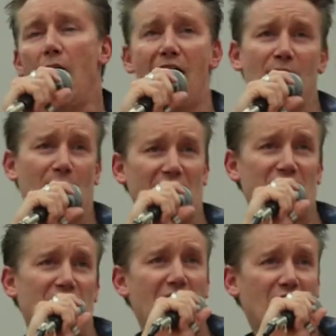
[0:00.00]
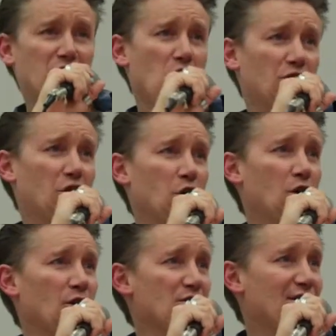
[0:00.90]
hey, we're going to tell you how to talk to
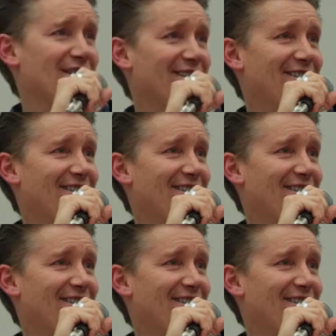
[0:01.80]
girls.